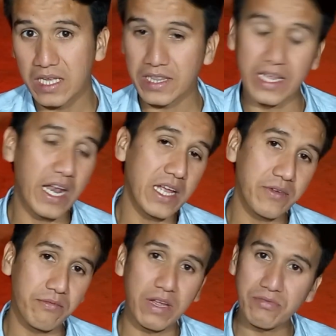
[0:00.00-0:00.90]
there are,
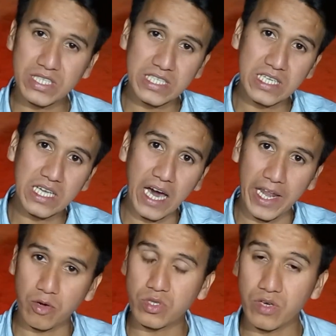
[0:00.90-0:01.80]
when we see
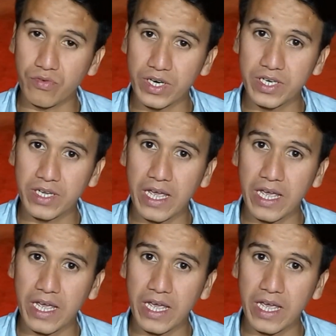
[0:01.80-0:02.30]
around the world,